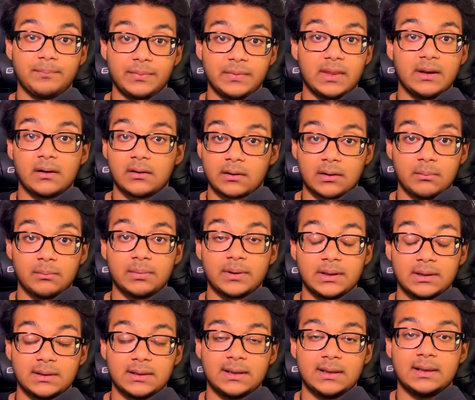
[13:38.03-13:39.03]
they're
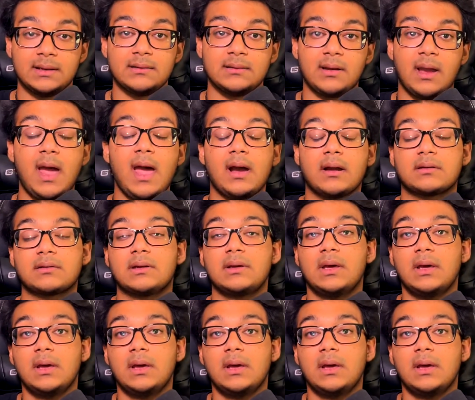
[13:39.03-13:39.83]
completely intact.